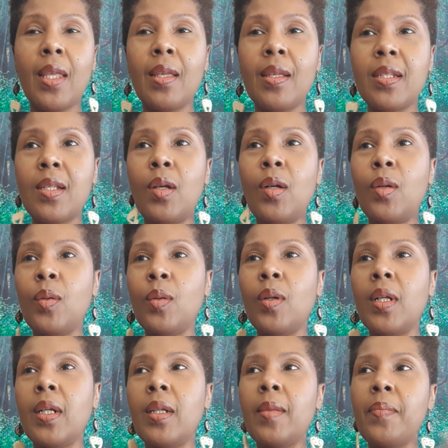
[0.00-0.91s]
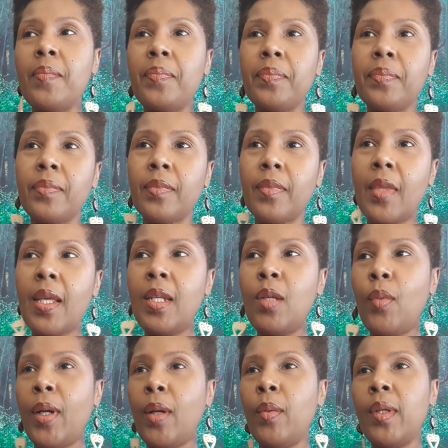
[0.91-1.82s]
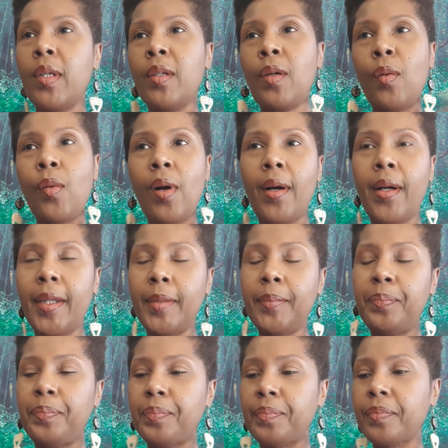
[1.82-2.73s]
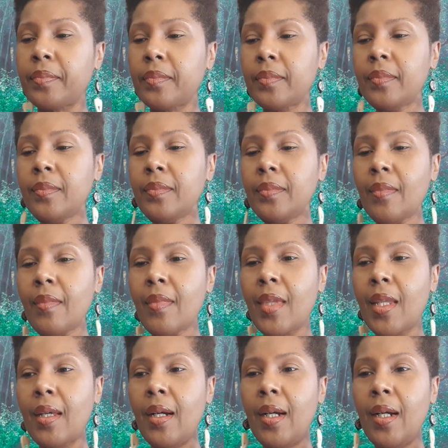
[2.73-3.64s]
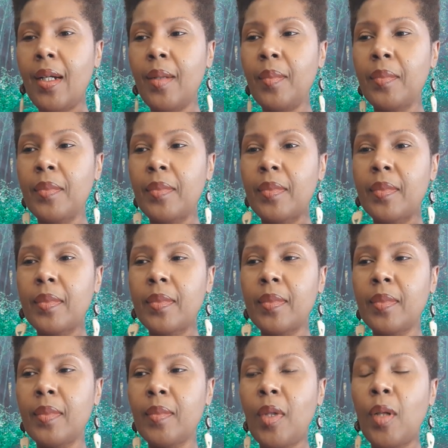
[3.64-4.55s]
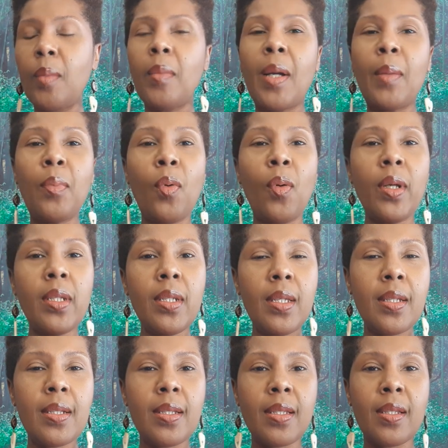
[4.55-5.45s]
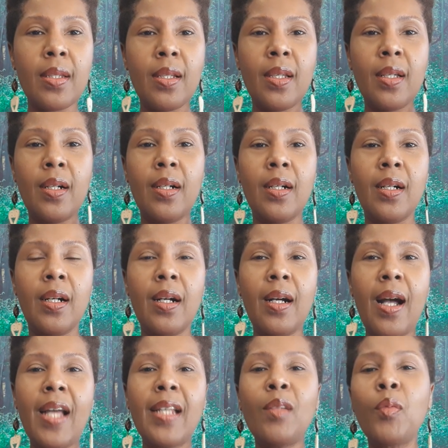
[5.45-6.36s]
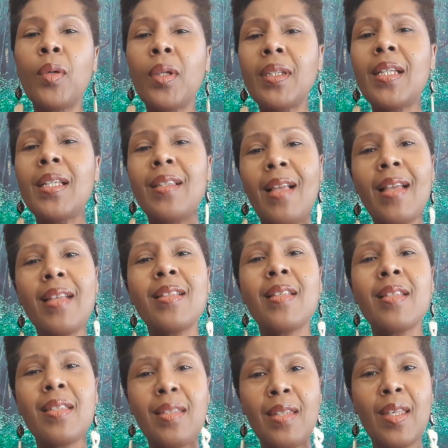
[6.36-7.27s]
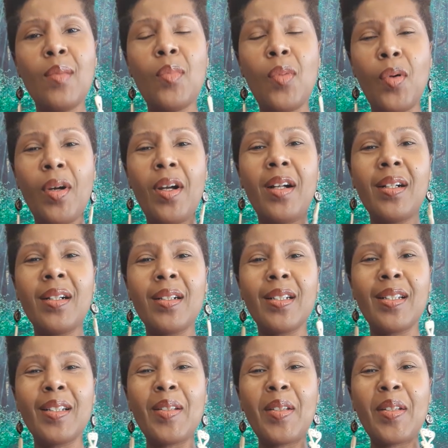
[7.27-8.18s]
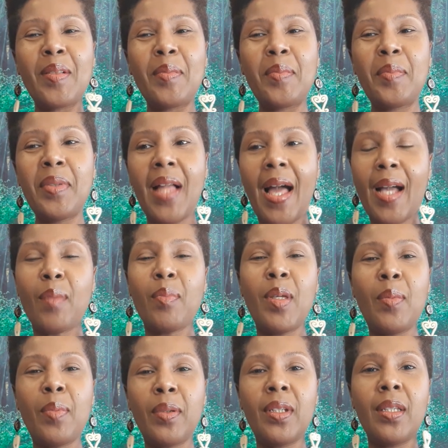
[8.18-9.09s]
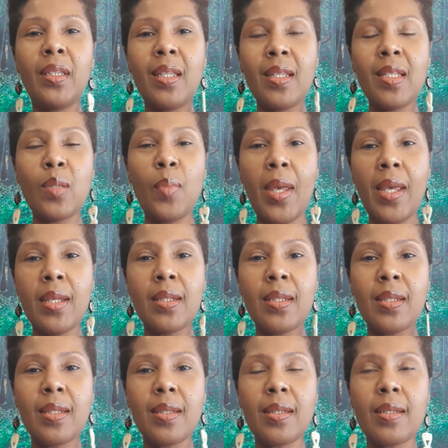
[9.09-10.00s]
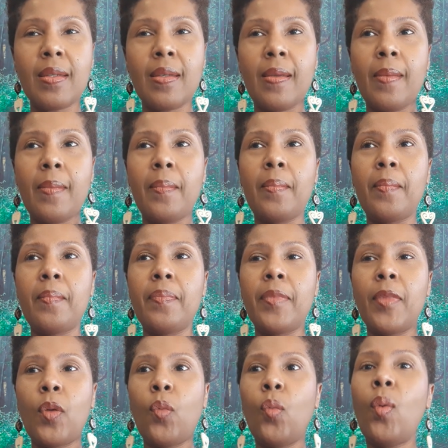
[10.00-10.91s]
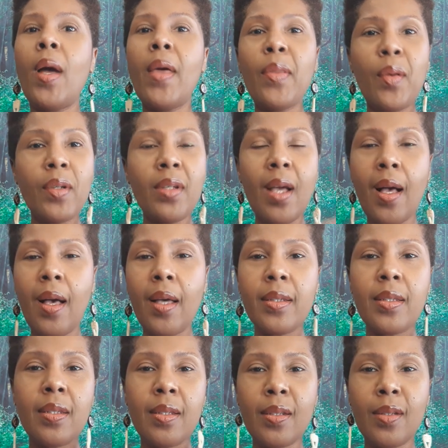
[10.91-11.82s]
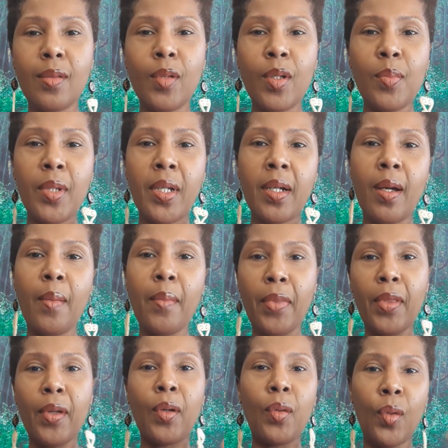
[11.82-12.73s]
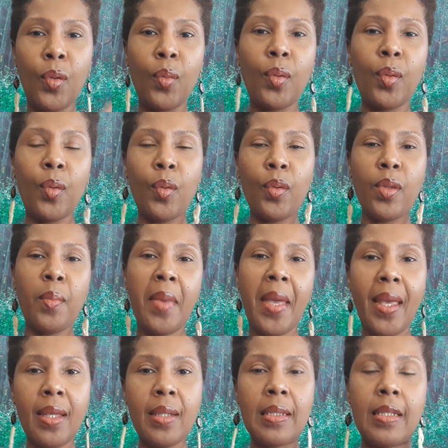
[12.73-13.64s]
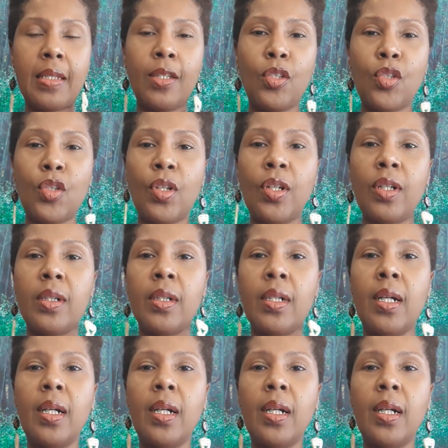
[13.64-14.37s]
So anyway, we could go on. Um, but my point is, I'd really like to see more black people in these spaces. Whether or not we become the guru or the main teacher,